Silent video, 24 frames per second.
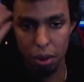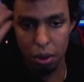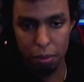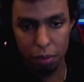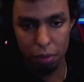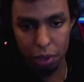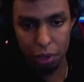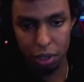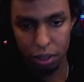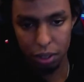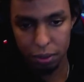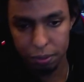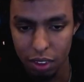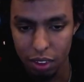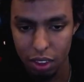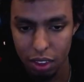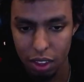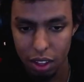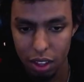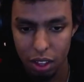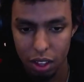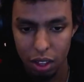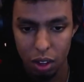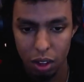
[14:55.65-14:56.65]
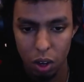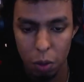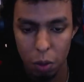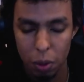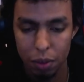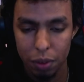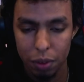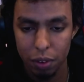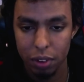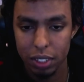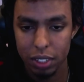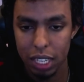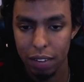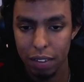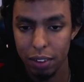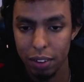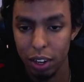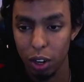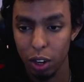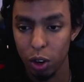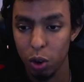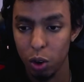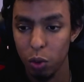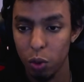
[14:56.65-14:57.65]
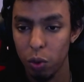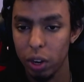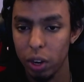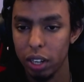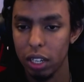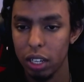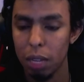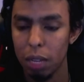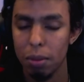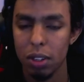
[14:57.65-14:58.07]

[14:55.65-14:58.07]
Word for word: But Hope everyone's having a great day.